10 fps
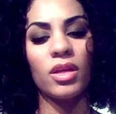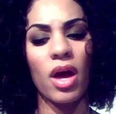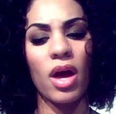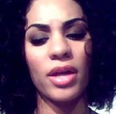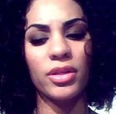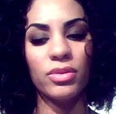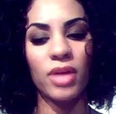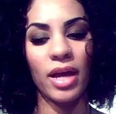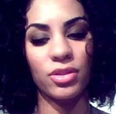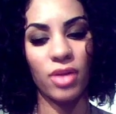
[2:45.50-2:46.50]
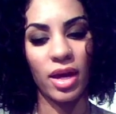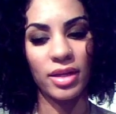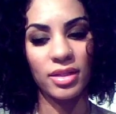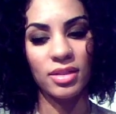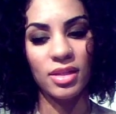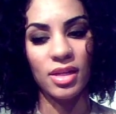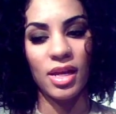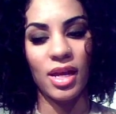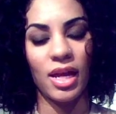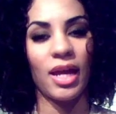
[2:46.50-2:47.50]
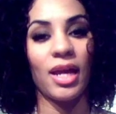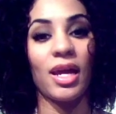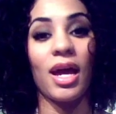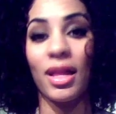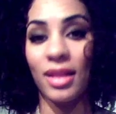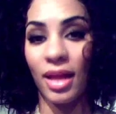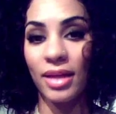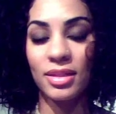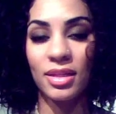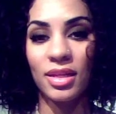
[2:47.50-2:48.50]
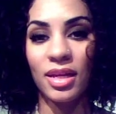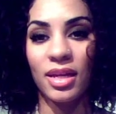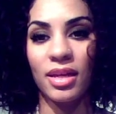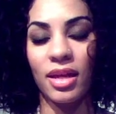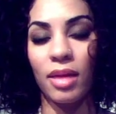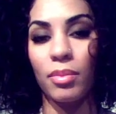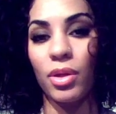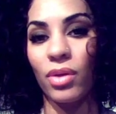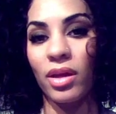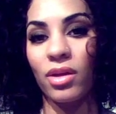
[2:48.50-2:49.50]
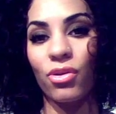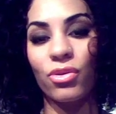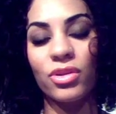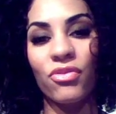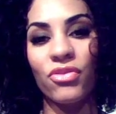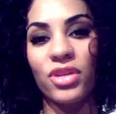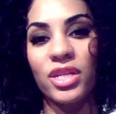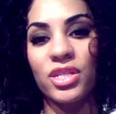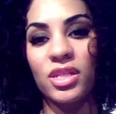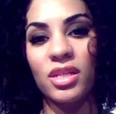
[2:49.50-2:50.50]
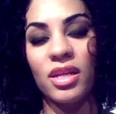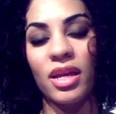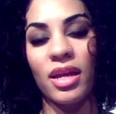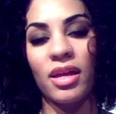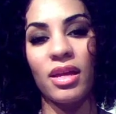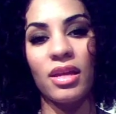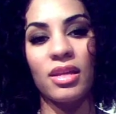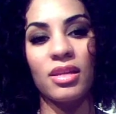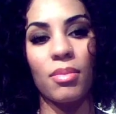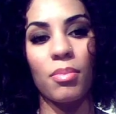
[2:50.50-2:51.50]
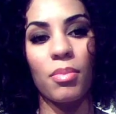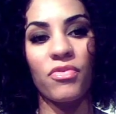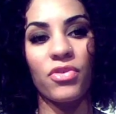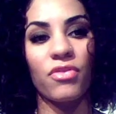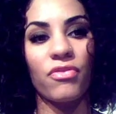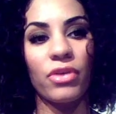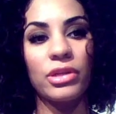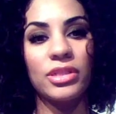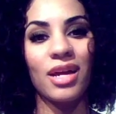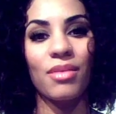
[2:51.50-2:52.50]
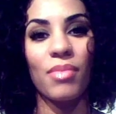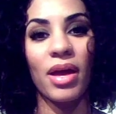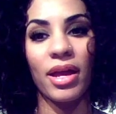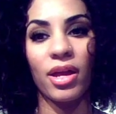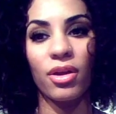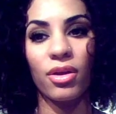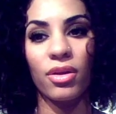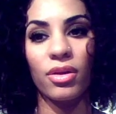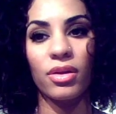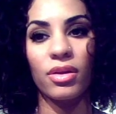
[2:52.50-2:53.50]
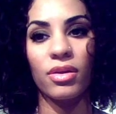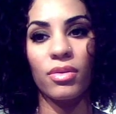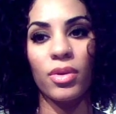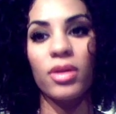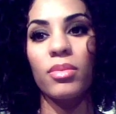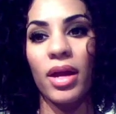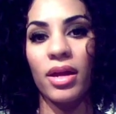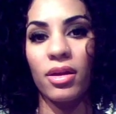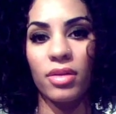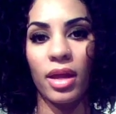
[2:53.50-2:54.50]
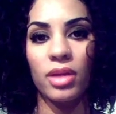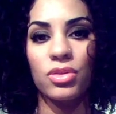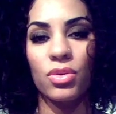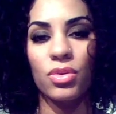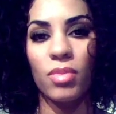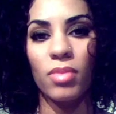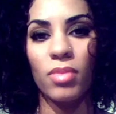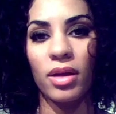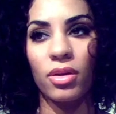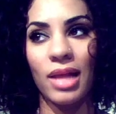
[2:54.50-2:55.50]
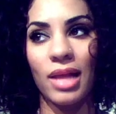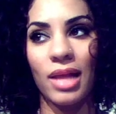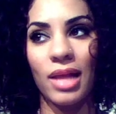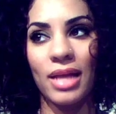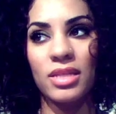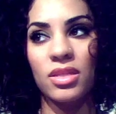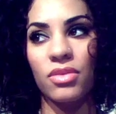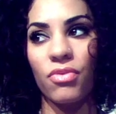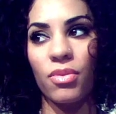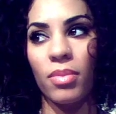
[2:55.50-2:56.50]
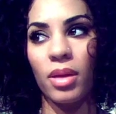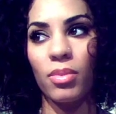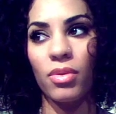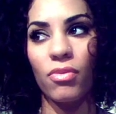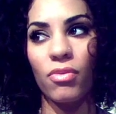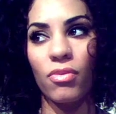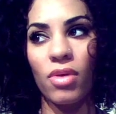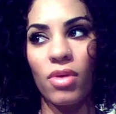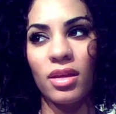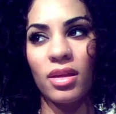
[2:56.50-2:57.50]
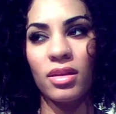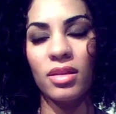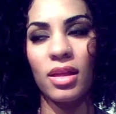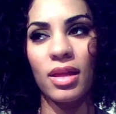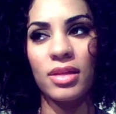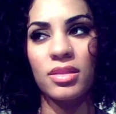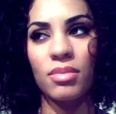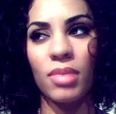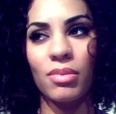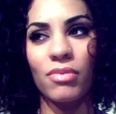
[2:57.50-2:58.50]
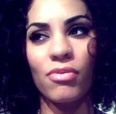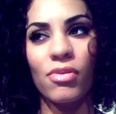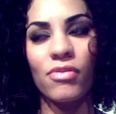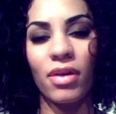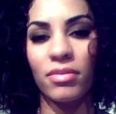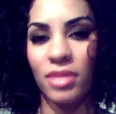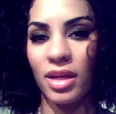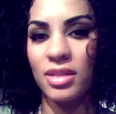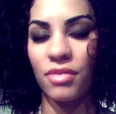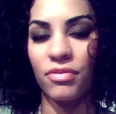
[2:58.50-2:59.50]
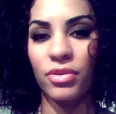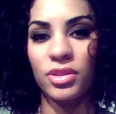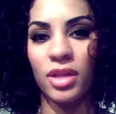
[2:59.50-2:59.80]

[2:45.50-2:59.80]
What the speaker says: So I tried it, and I liked it. It gave me great curl definition, and for the first time wearing my hair natural, my curls lasted for maybe I think they lasted maybe 4 or 5 days that first